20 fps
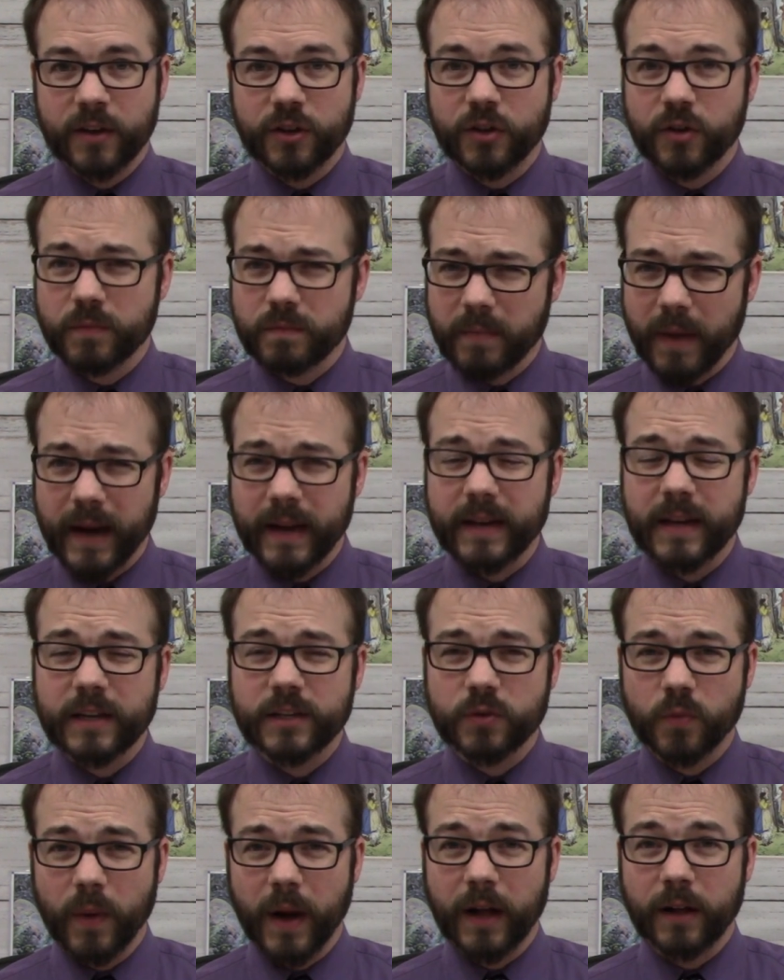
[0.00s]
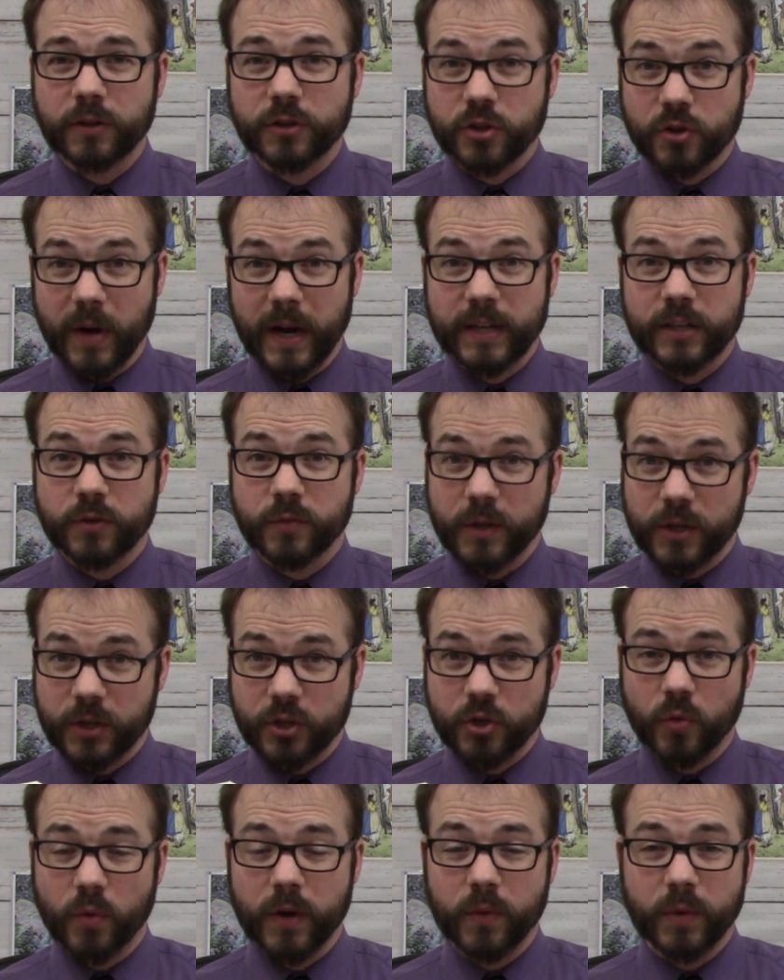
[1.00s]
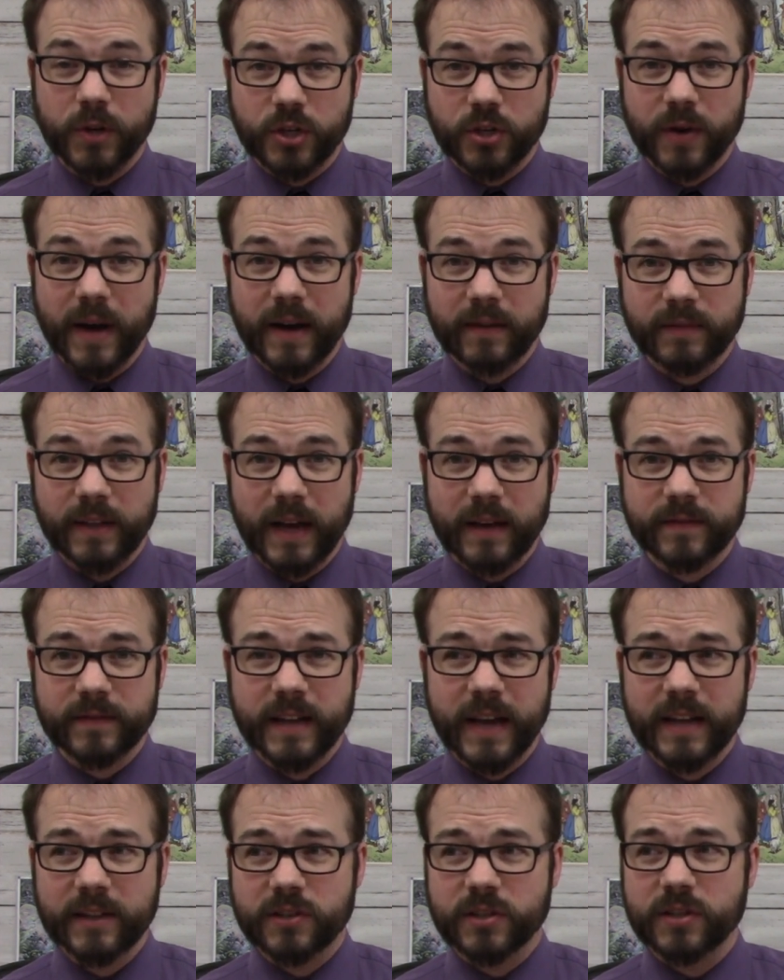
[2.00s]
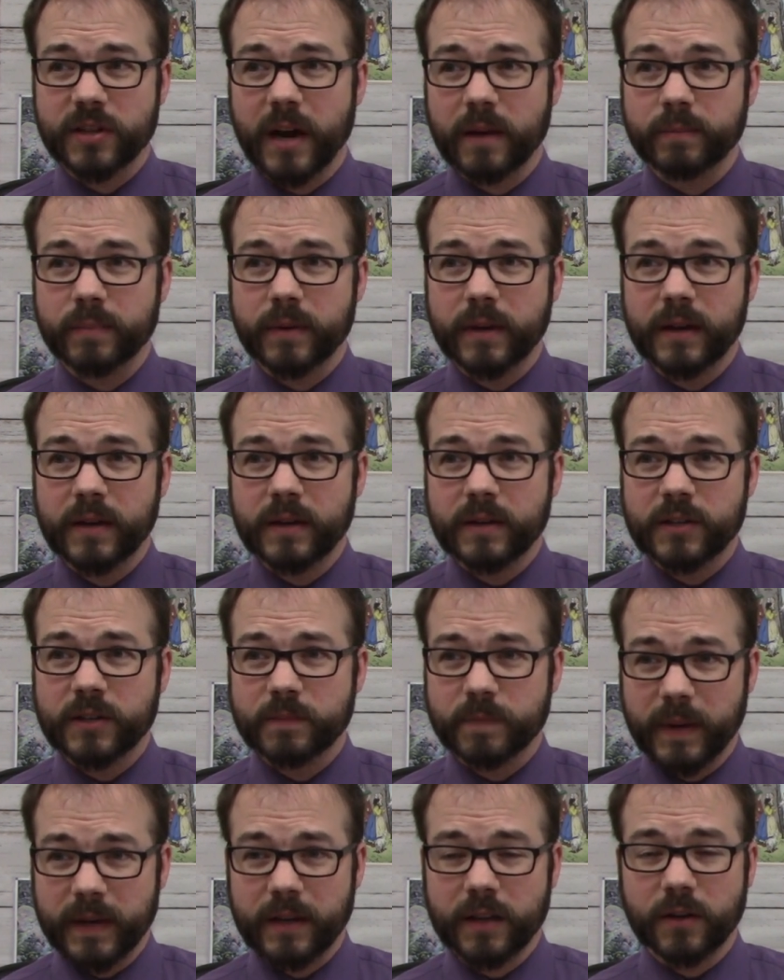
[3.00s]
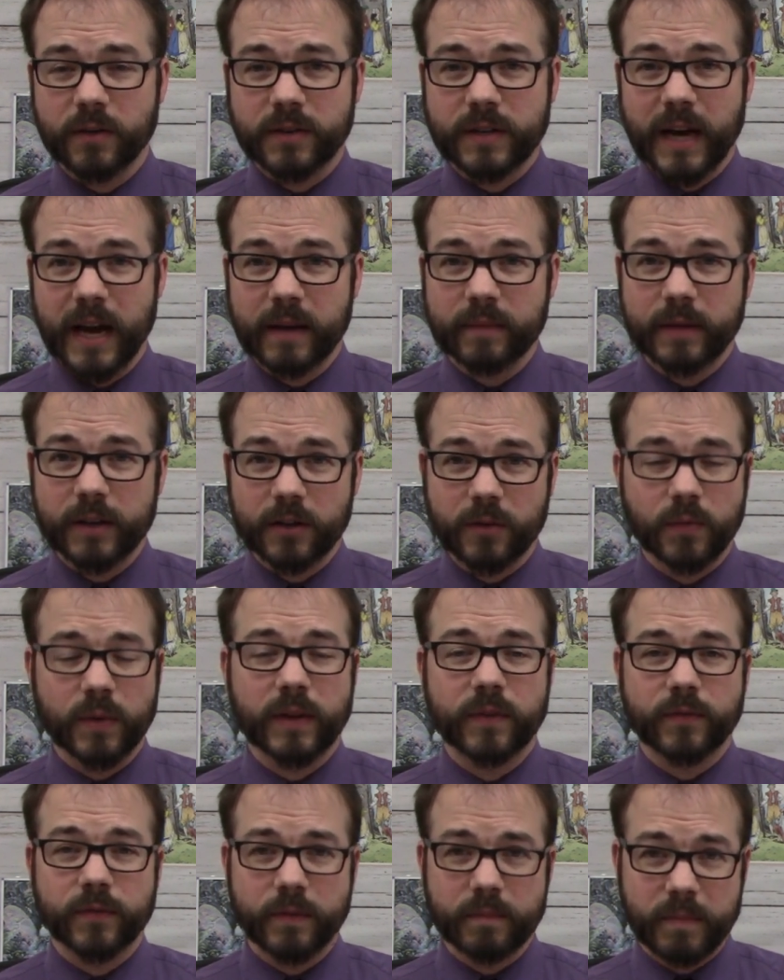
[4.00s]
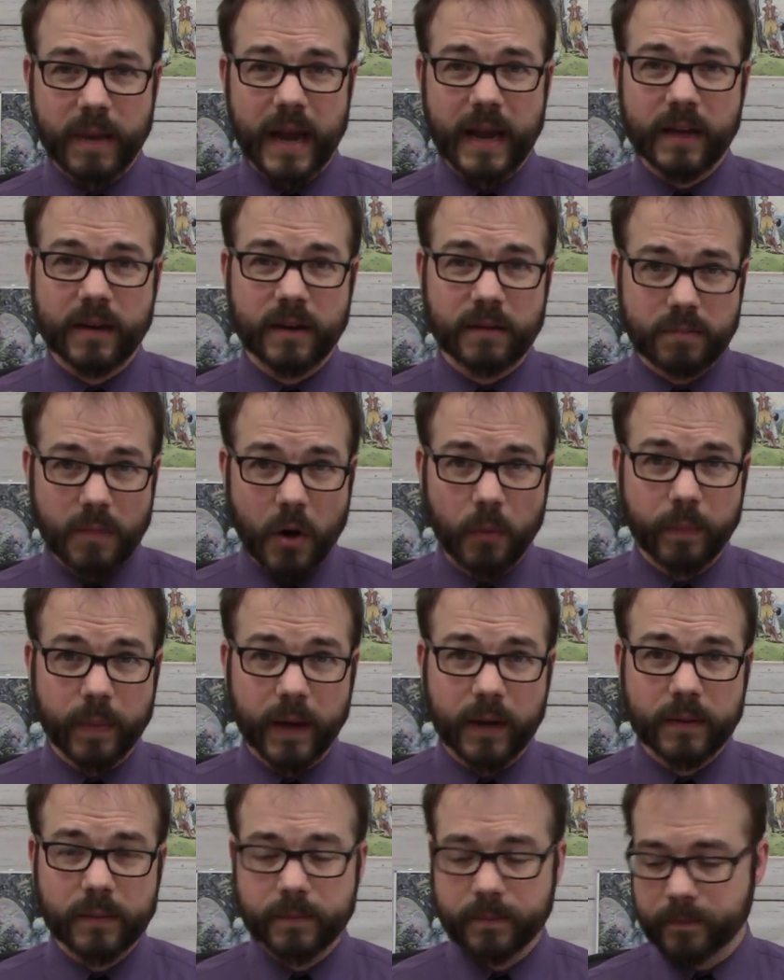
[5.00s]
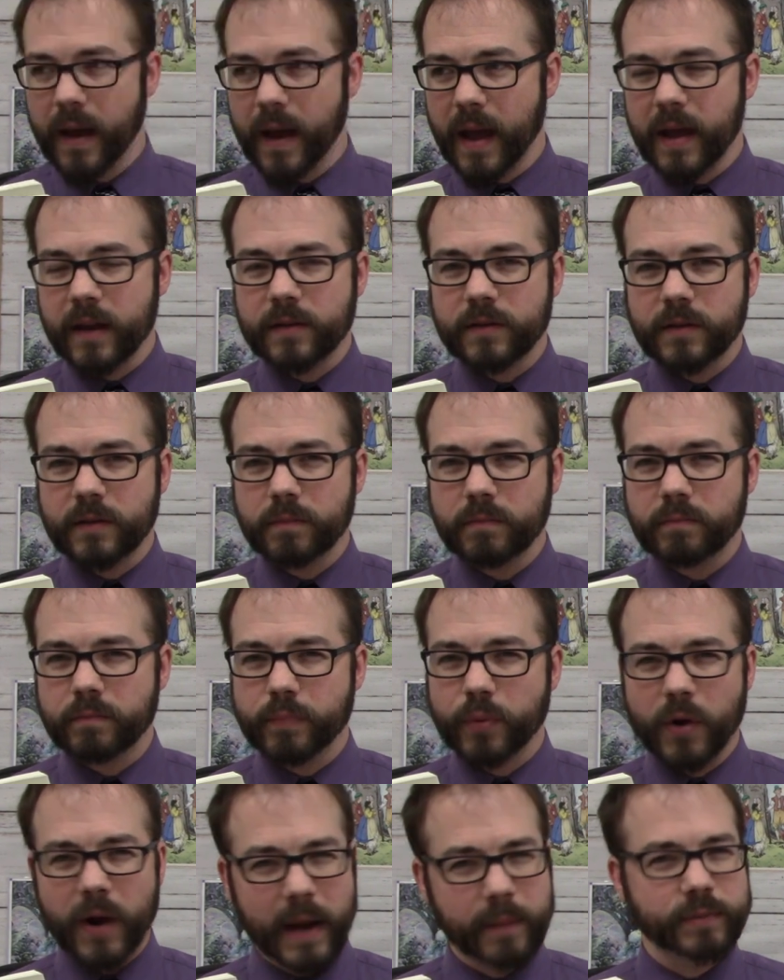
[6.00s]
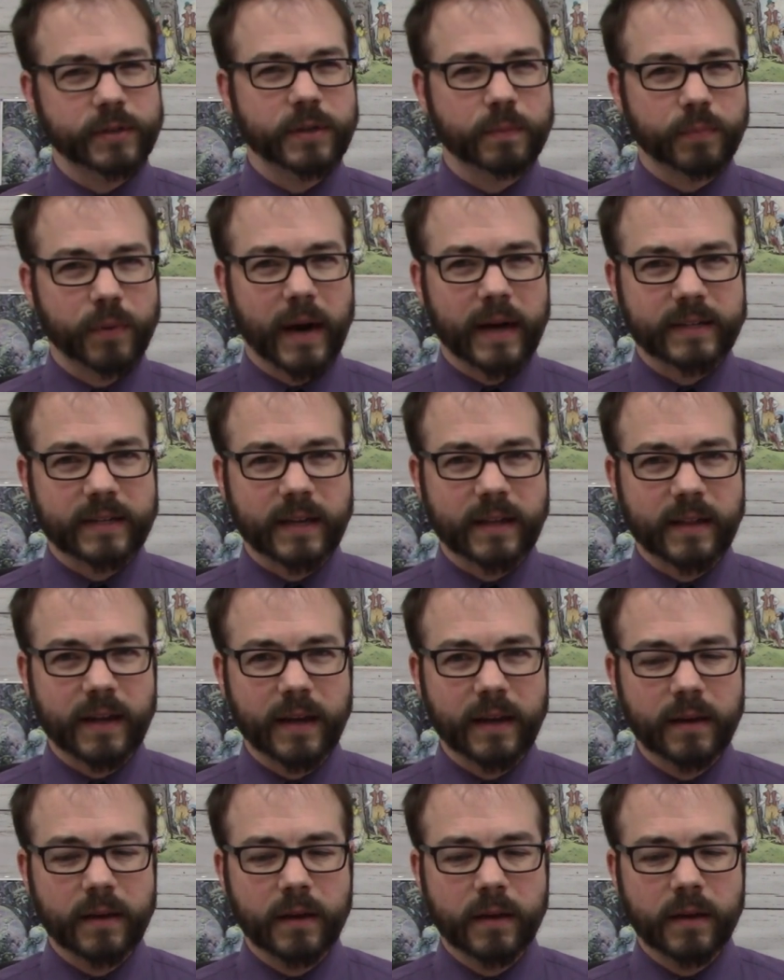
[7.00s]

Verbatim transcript: You might as well try to enjoy what you have left and stop spending your time in grief and pain and moping. And perhaps surprisingly,